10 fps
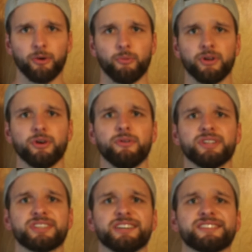What low
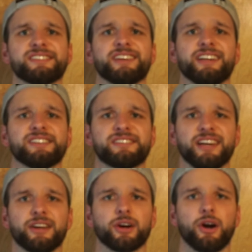intensity steady
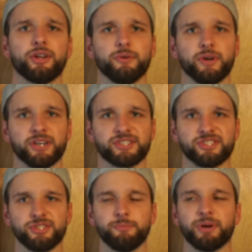state cardio is,
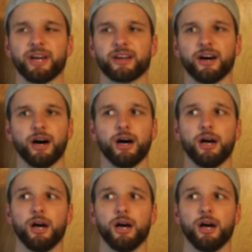is you pick a